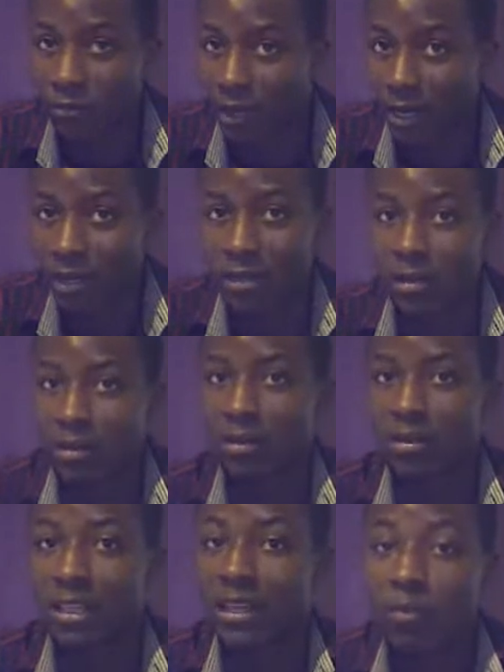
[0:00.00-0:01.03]
By
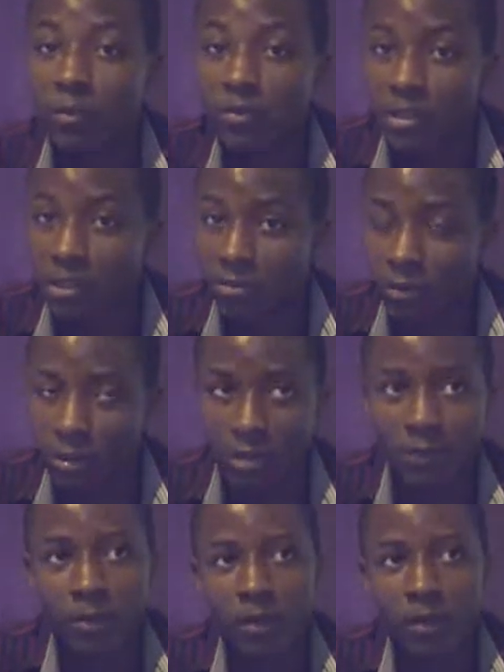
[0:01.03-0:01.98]
that are moved in the body,